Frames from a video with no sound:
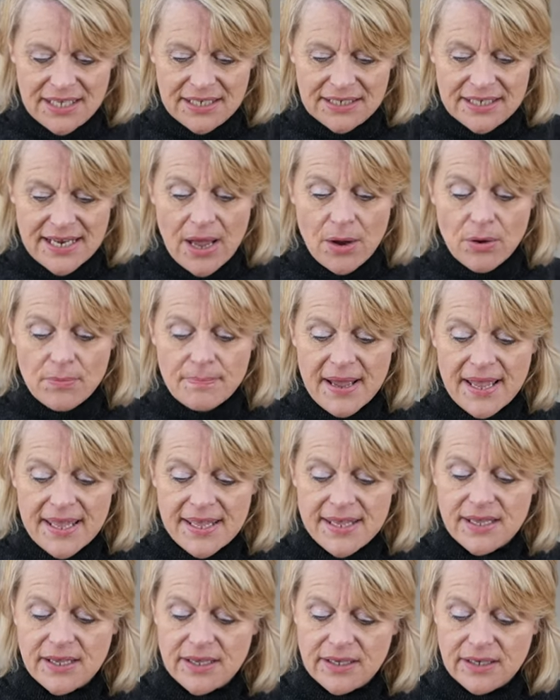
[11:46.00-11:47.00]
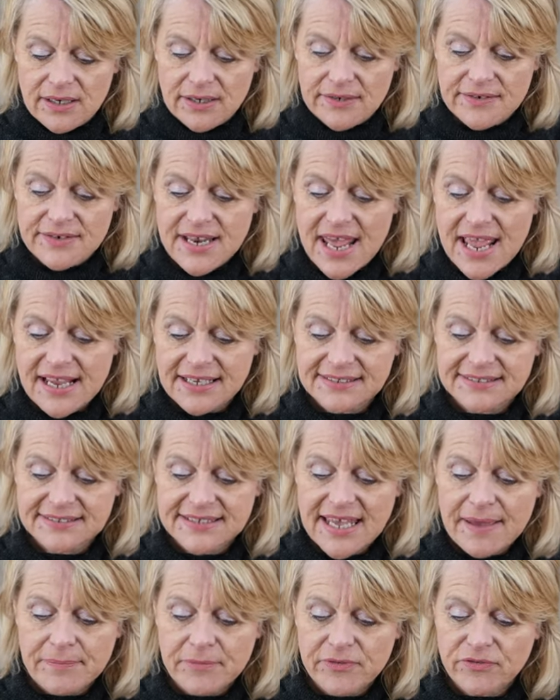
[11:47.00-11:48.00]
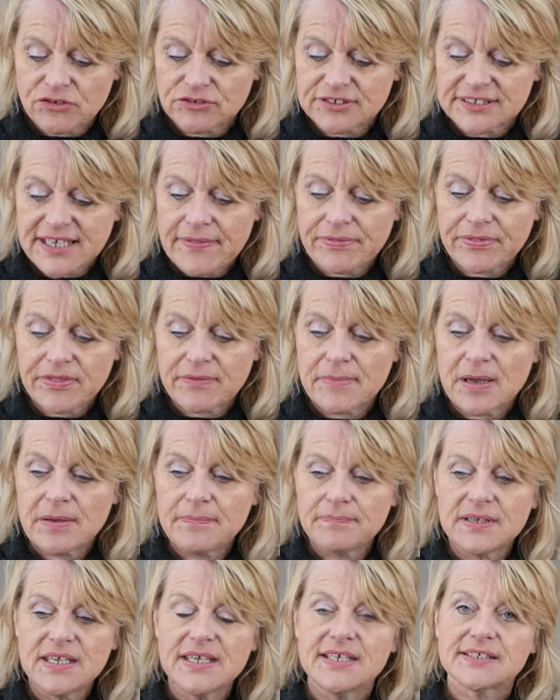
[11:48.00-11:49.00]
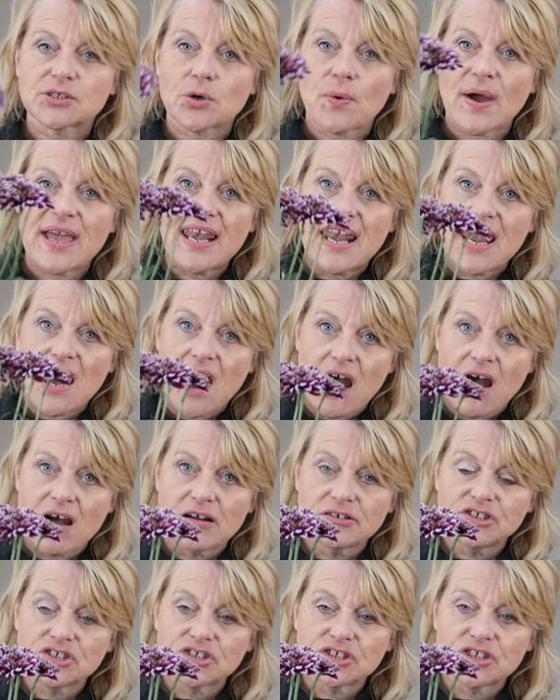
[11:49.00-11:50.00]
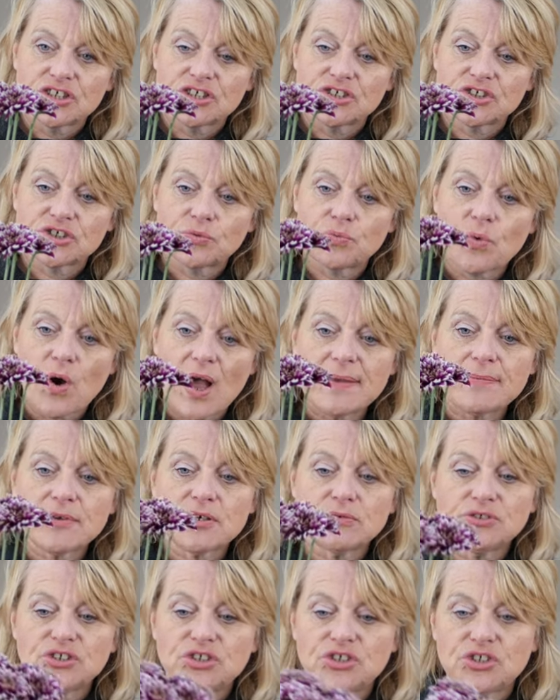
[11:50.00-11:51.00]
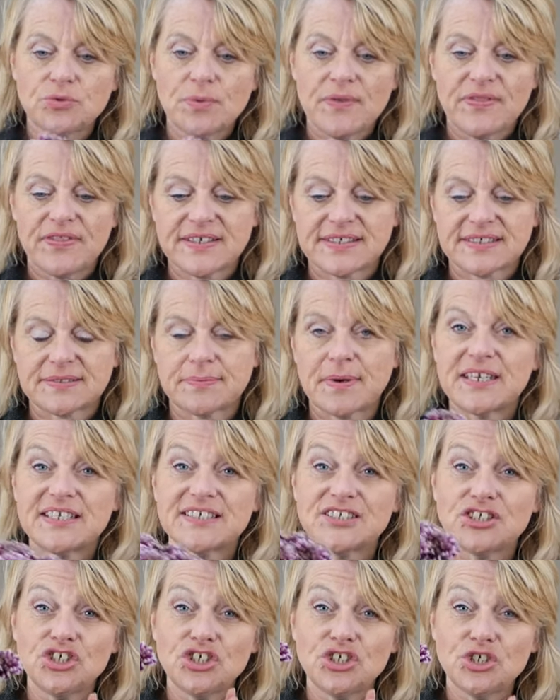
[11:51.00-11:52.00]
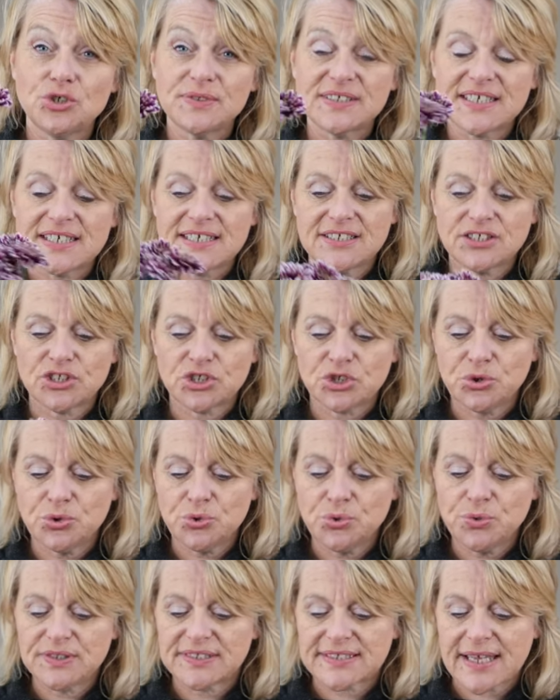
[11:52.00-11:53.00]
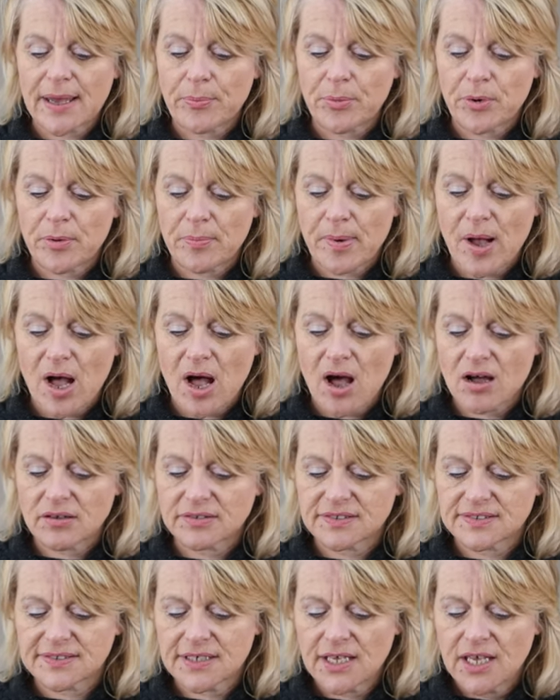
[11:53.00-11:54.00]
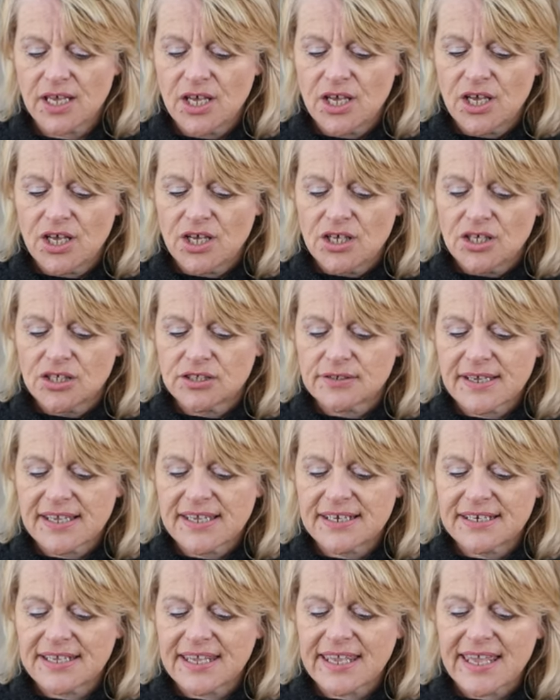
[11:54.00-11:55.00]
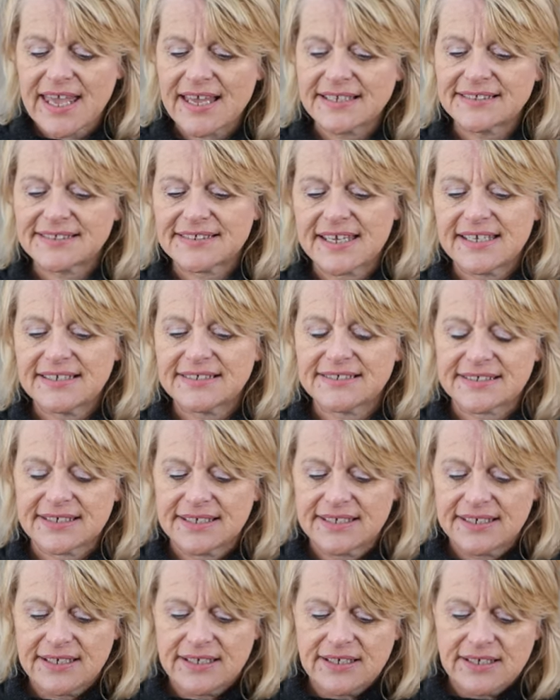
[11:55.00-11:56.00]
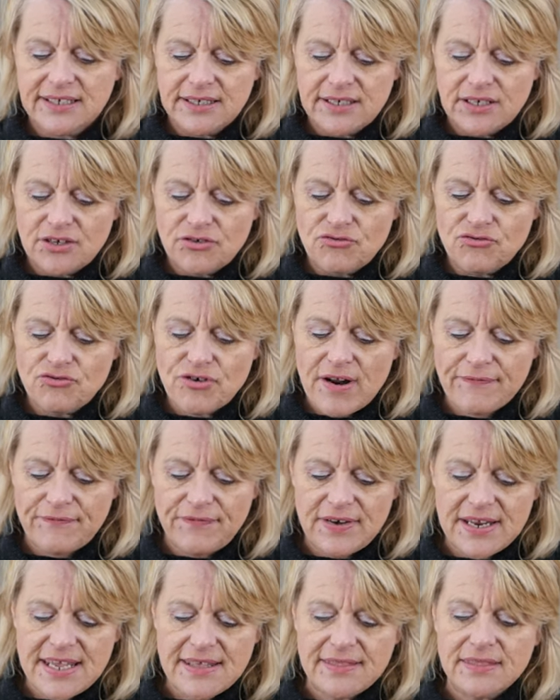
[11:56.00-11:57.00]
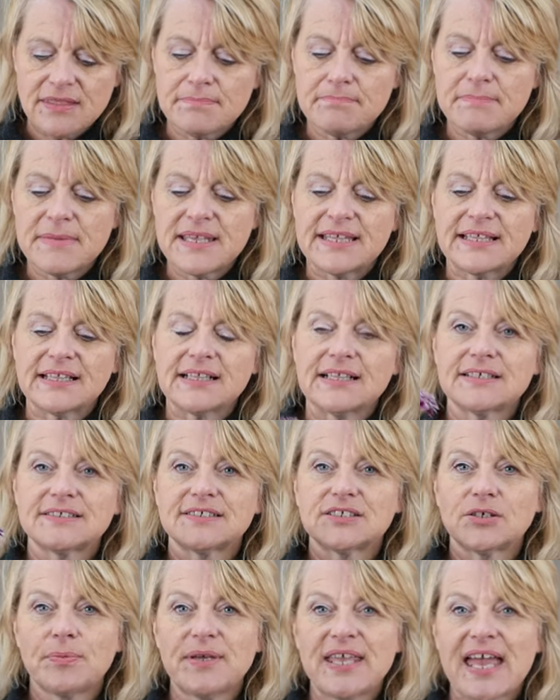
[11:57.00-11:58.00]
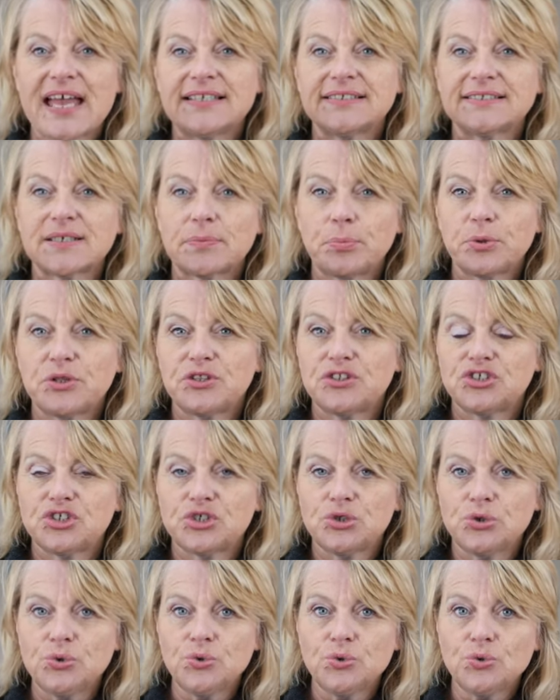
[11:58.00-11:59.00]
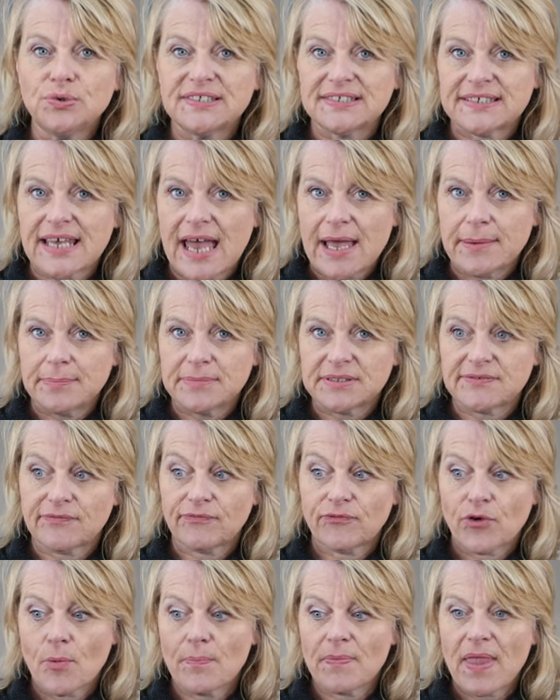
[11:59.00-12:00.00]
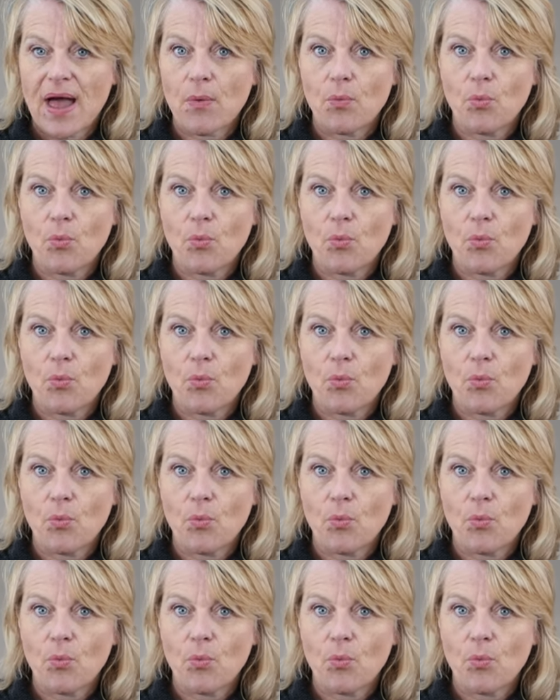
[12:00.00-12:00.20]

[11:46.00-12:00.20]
Now my next stem of chrysanthemum is quite large, so what I'm going to do with this one is use it in two separate parts. So I'm going to cut it roughly in the middle, so we end up with two stems from that